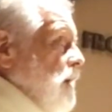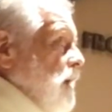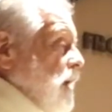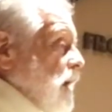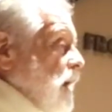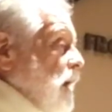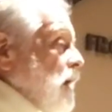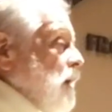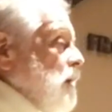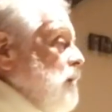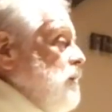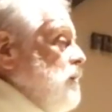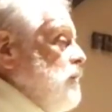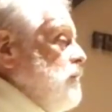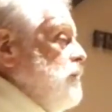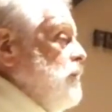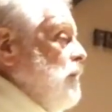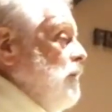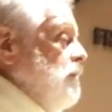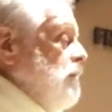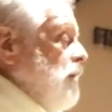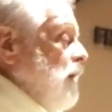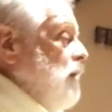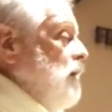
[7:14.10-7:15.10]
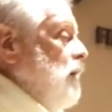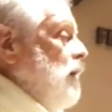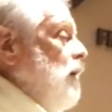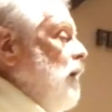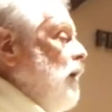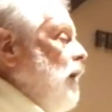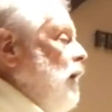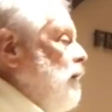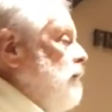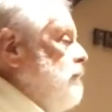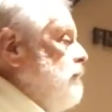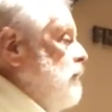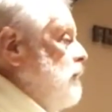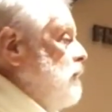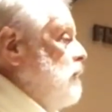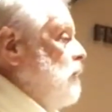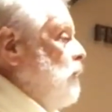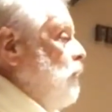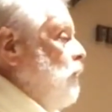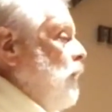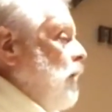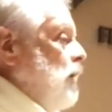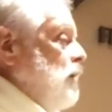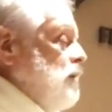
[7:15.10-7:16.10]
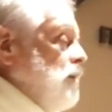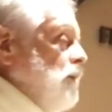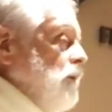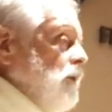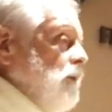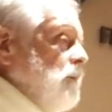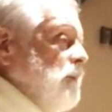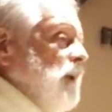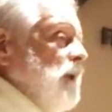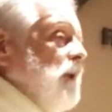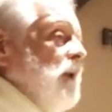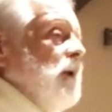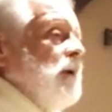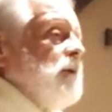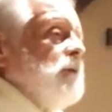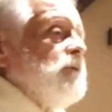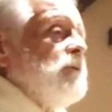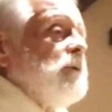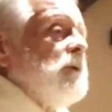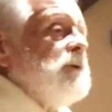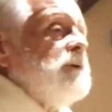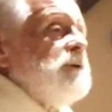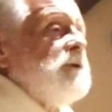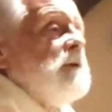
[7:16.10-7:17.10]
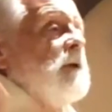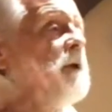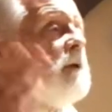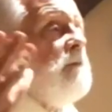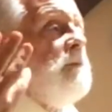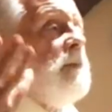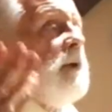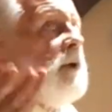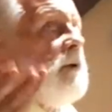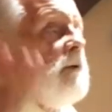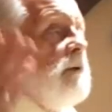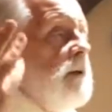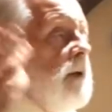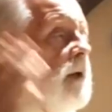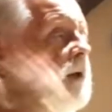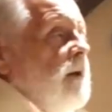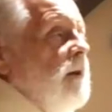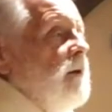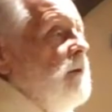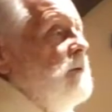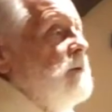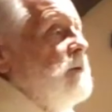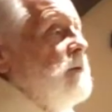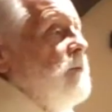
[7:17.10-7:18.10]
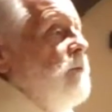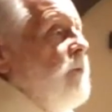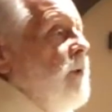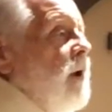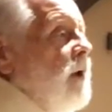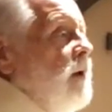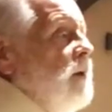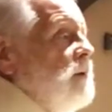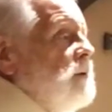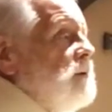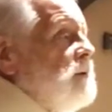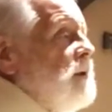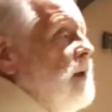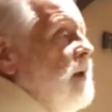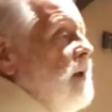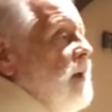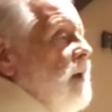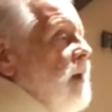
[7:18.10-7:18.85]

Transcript: And so very often when human interests are building those walls,